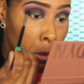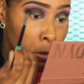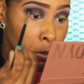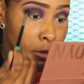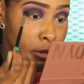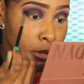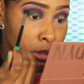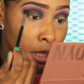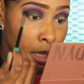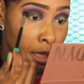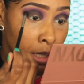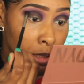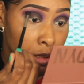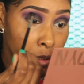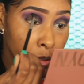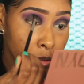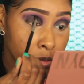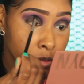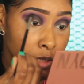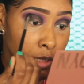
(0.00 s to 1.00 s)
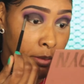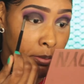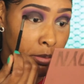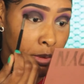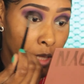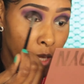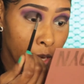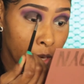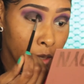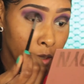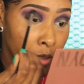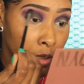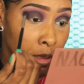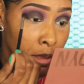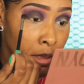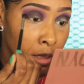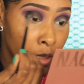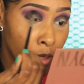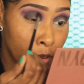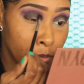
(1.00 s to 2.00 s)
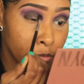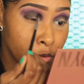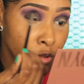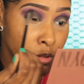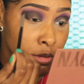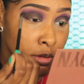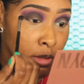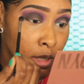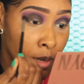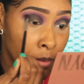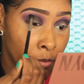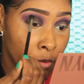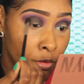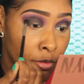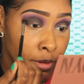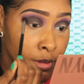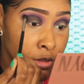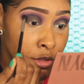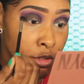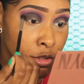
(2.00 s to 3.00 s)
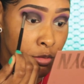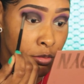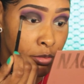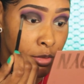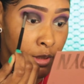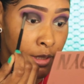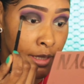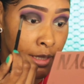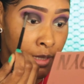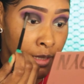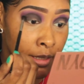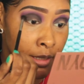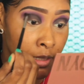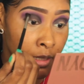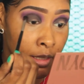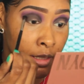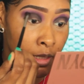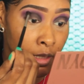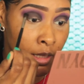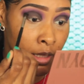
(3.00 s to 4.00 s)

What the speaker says: which it kind of looks like black, and I'm going to blend